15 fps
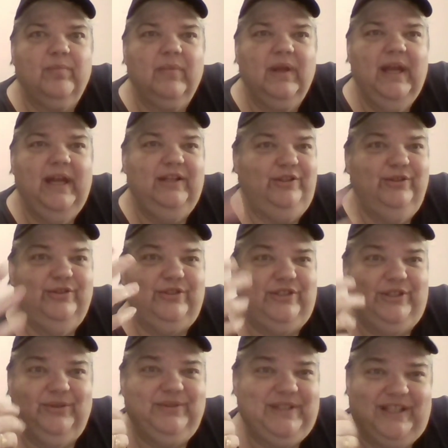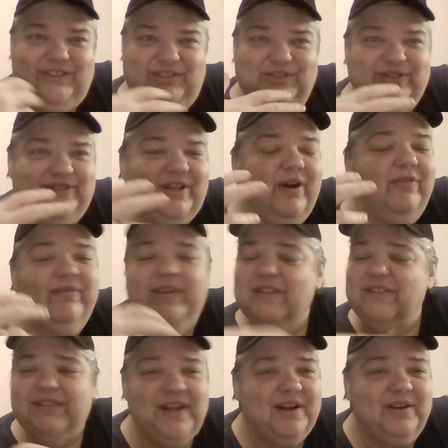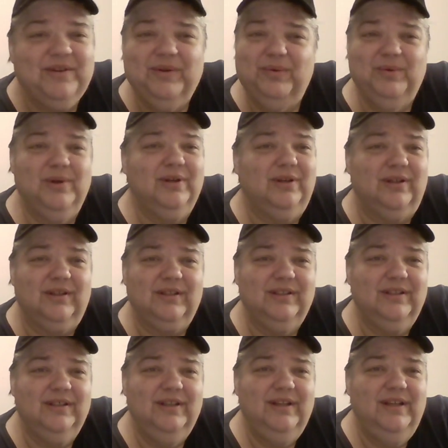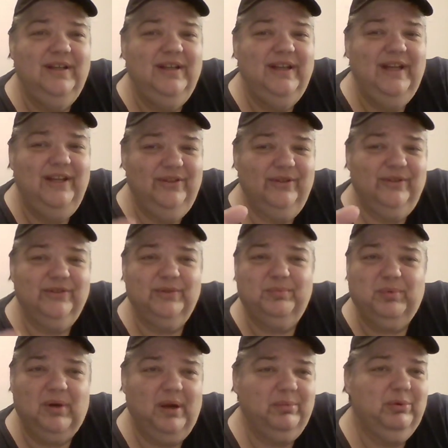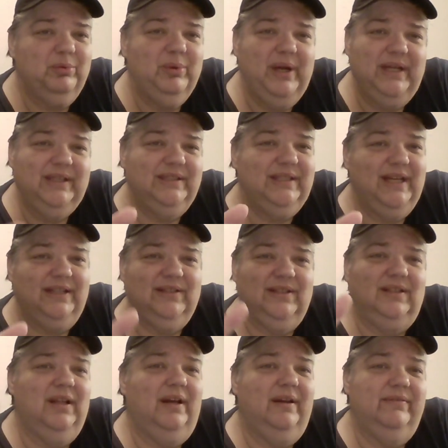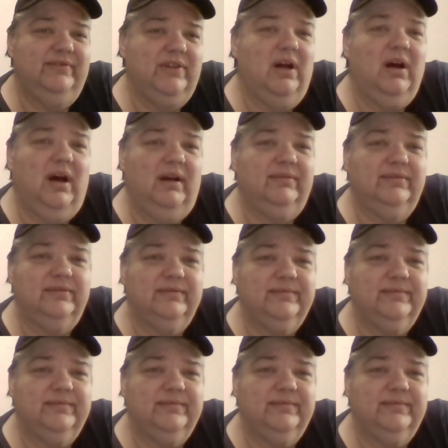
and you still touch yourself, it's not going to work. And there's a proper way to take the gloves off.